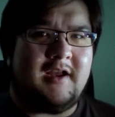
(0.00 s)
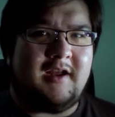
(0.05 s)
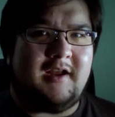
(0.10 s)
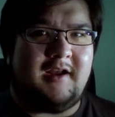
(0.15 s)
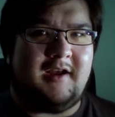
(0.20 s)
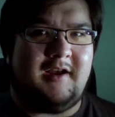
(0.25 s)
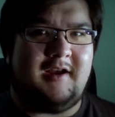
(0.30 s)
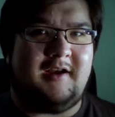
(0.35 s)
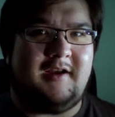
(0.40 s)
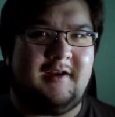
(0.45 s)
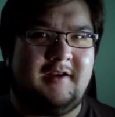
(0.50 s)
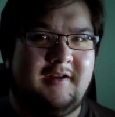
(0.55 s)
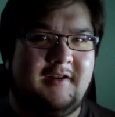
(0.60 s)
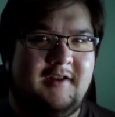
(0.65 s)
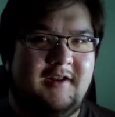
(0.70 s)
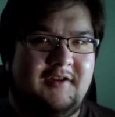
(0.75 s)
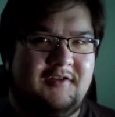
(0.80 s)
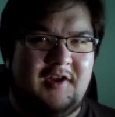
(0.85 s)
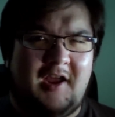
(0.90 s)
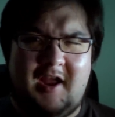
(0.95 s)
Uh,
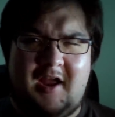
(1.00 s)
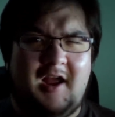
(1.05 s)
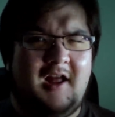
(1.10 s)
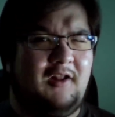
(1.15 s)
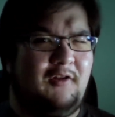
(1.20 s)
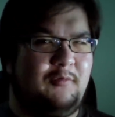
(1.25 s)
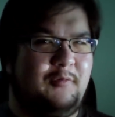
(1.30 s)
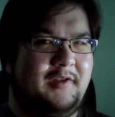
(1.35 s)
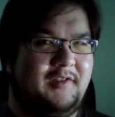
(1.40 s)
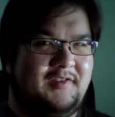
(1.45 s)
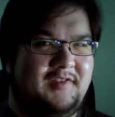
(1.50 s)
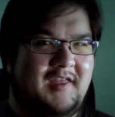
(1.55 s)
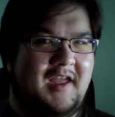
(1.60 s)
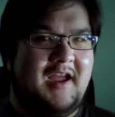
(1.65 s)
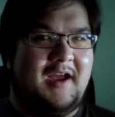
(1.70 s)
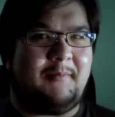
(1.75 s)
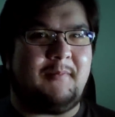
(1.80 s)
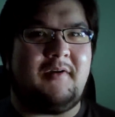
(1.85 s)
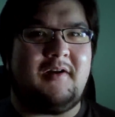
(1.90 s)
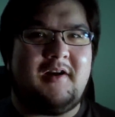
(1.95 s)
to hell with
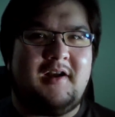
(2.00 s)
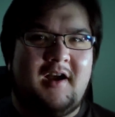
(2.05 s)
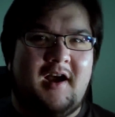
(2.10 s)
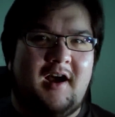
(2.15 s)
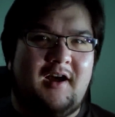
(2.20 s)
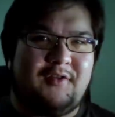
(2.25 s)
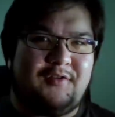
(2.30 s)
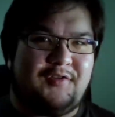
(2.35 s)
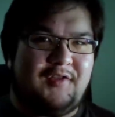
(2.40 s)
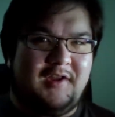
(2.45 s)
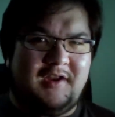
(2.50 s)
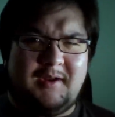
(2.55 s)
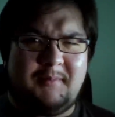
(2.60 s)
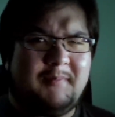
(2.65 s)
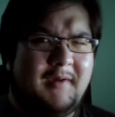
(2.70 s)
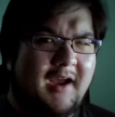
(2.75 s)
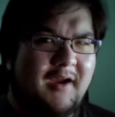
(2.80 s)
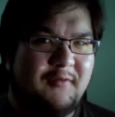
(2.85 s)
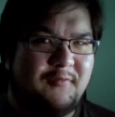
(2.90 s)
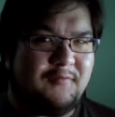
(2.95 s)
them, I'll think
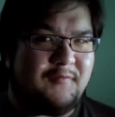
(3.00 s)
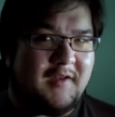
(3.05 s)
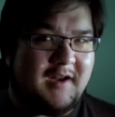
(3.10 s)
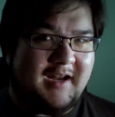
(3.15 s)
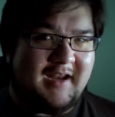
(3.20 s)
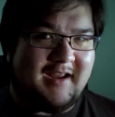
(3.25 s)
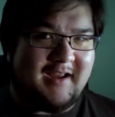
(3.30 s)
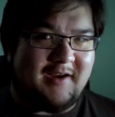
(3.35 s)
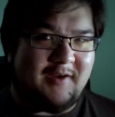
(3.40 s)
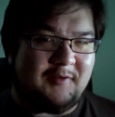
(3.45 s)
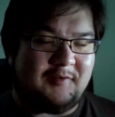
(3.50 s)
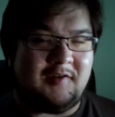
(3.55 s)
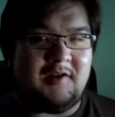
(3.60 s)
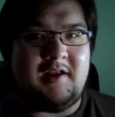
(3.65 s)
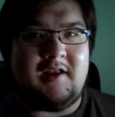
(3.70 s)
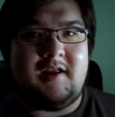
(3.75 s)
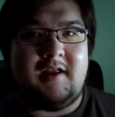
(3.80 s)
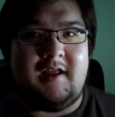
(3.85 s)
about videos.